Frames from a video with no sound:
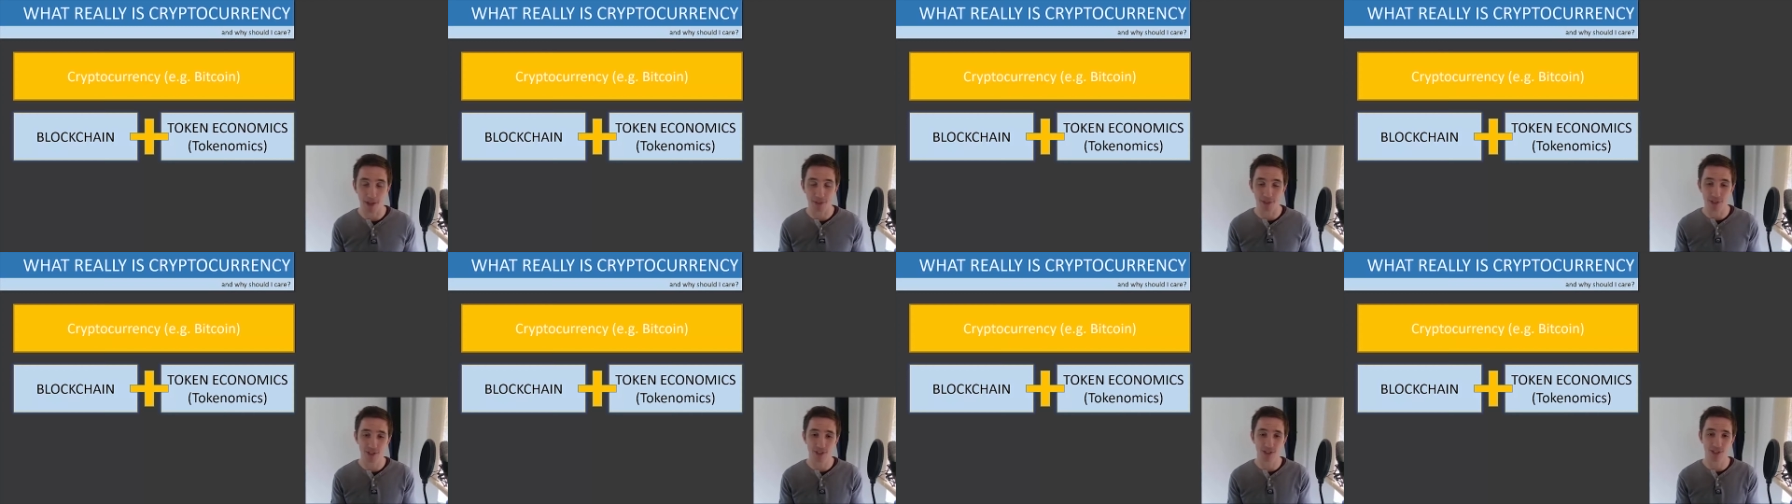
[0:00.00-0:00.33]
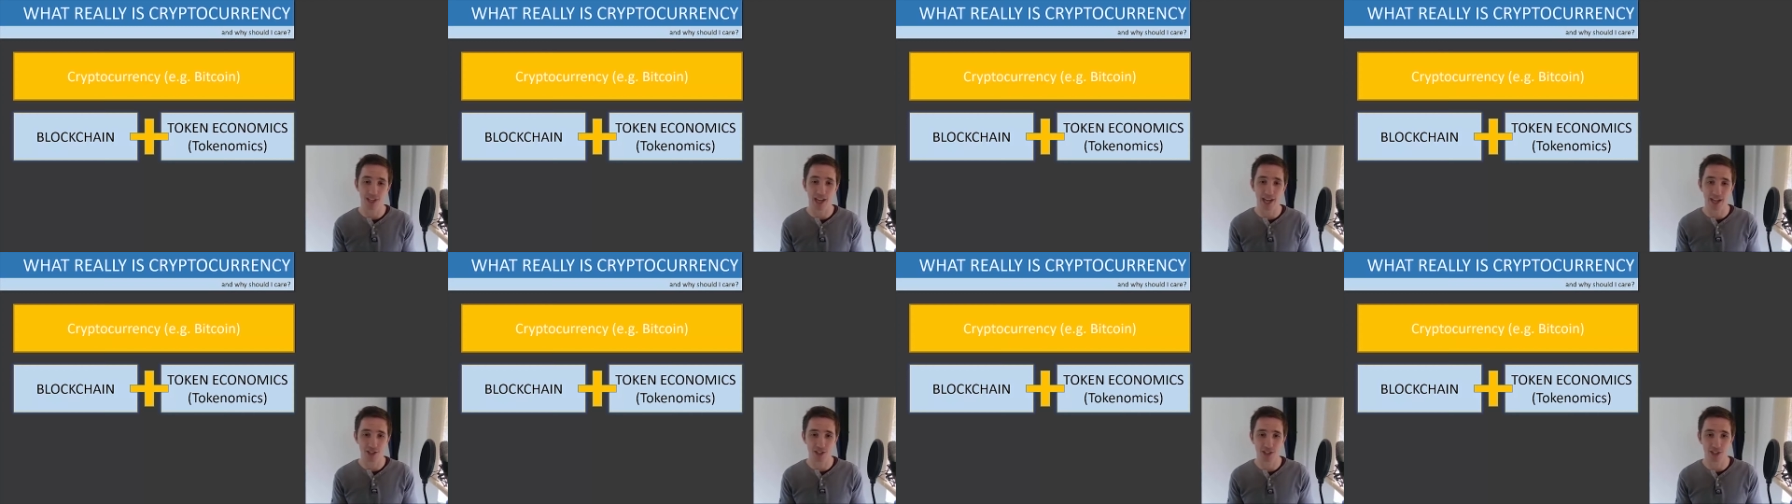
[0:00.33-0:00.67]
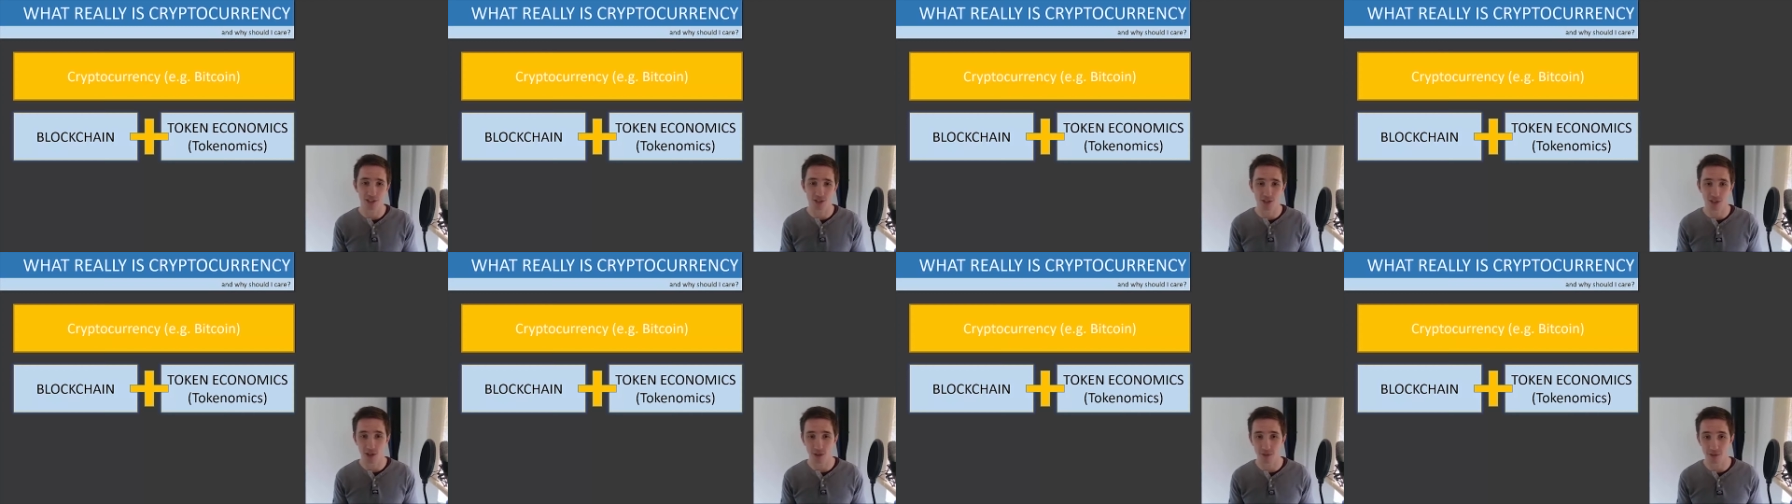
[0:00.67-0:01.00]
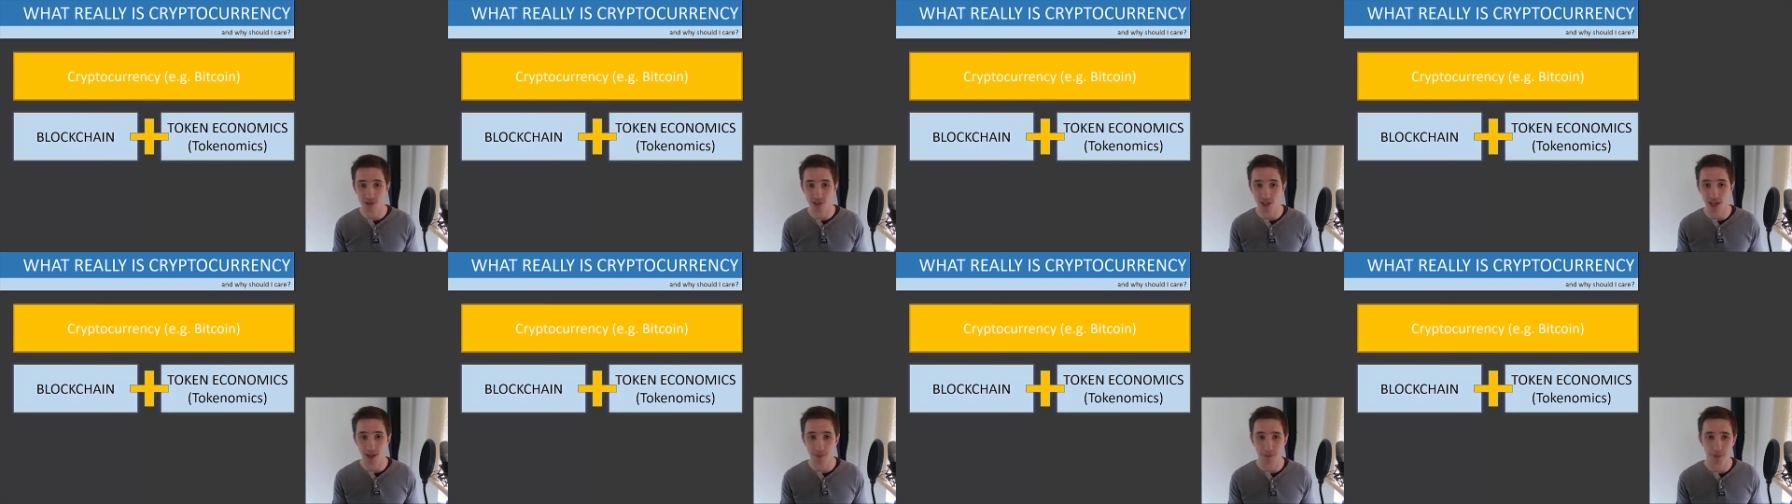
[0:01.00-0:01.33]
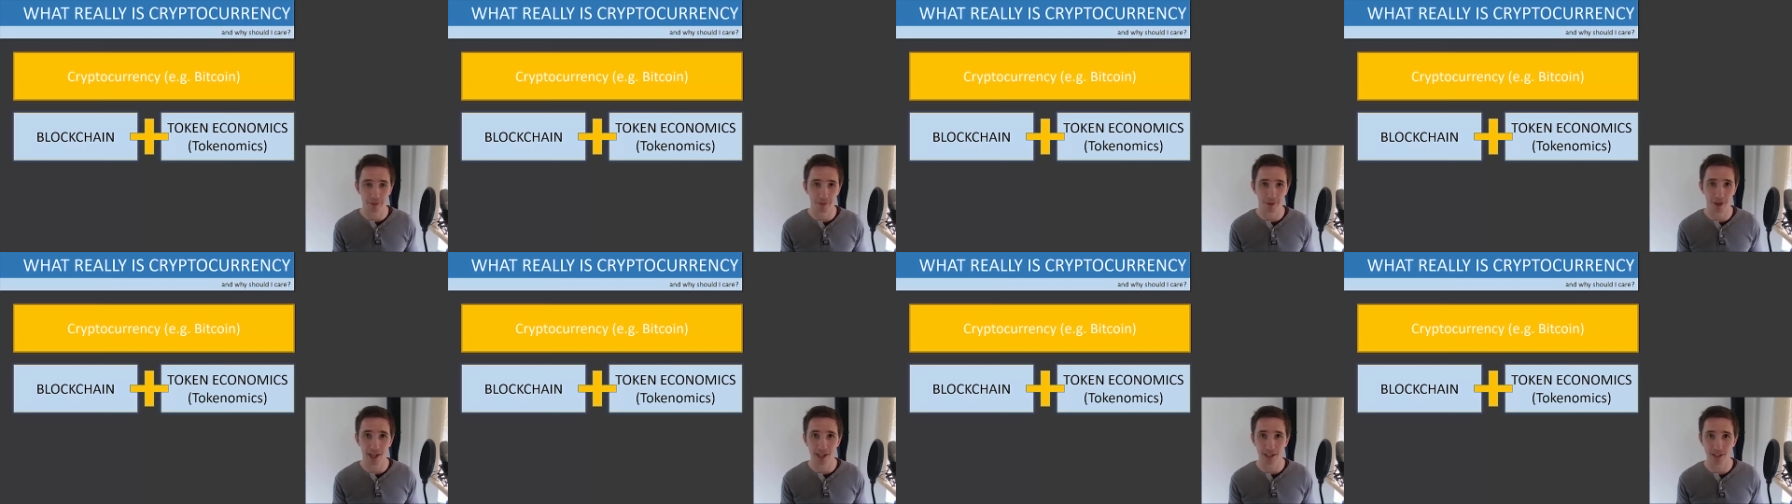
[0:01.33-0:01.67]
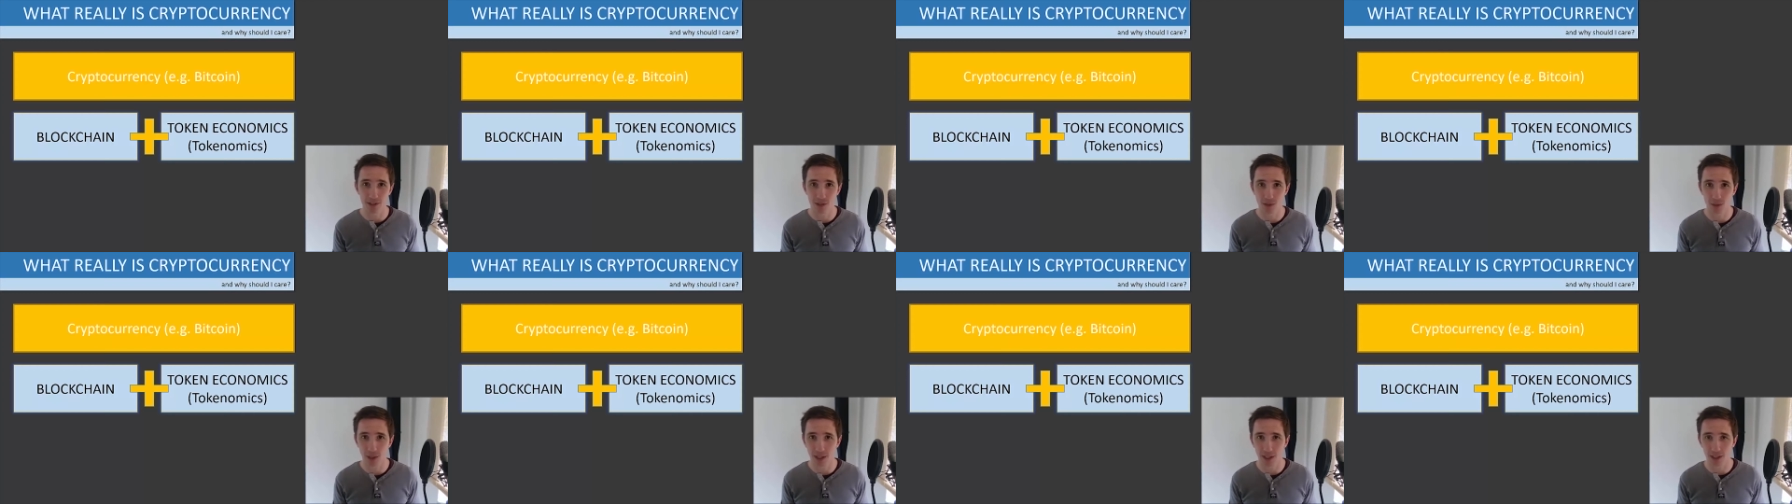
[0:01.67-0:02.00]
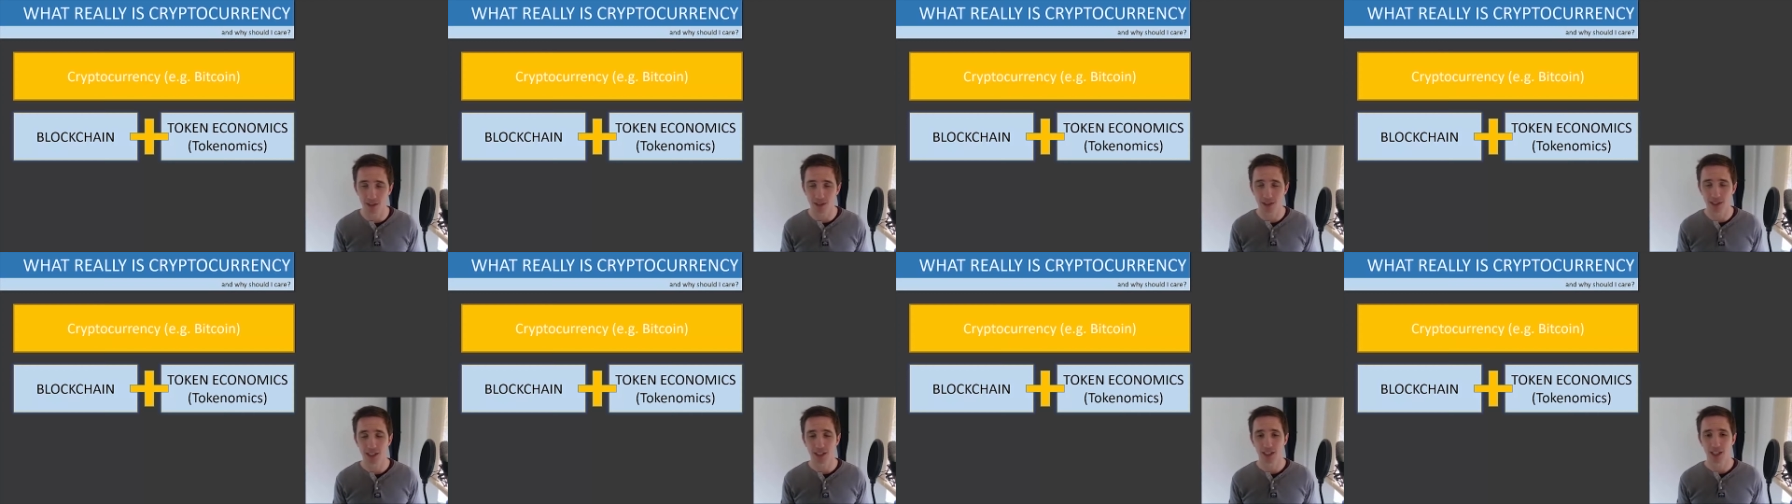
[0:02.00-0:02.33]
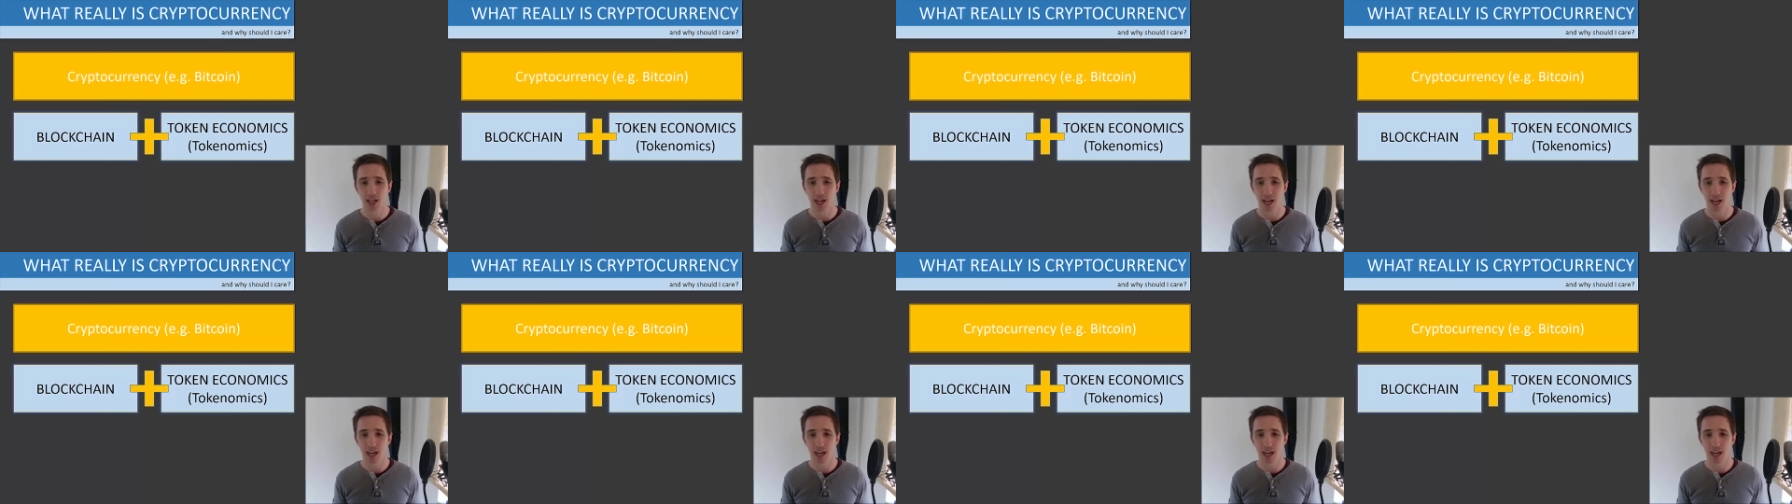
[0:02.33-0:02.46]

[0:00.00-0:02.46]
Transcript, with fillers: And this is actually a service I provide as well.